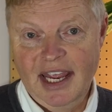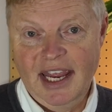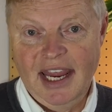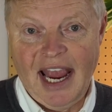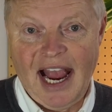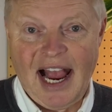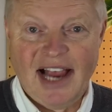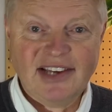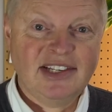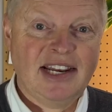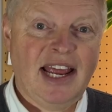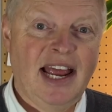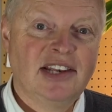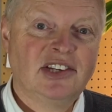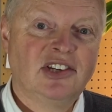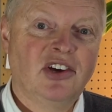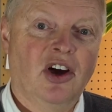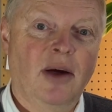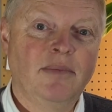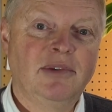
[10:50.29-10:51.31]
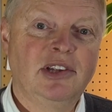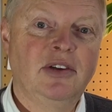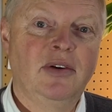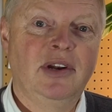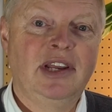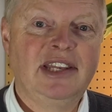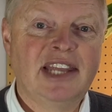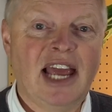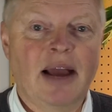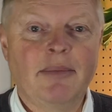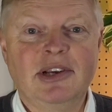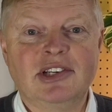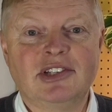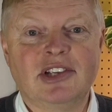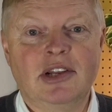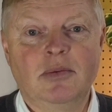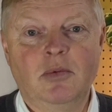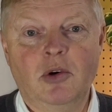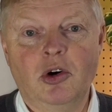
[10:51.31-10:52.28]
it hasn't had time to do any damage
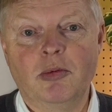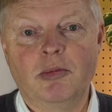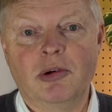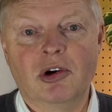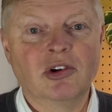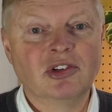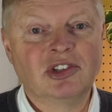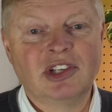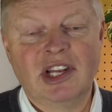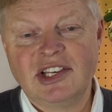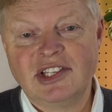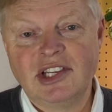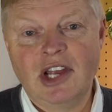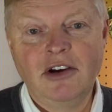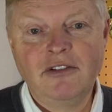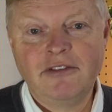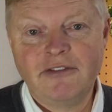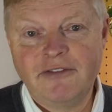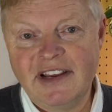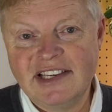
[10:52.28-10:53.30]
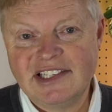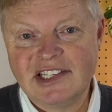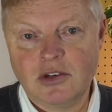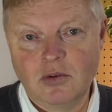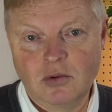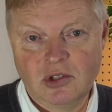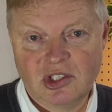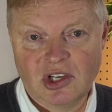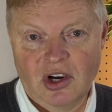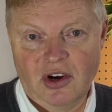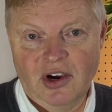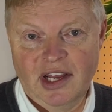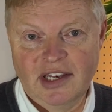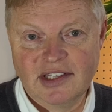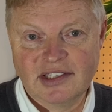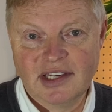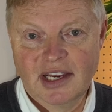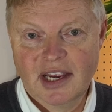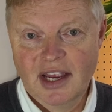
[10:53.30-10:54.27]
to the wallboard, so there's no physical
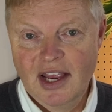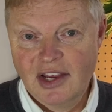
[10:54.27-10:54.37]
signs.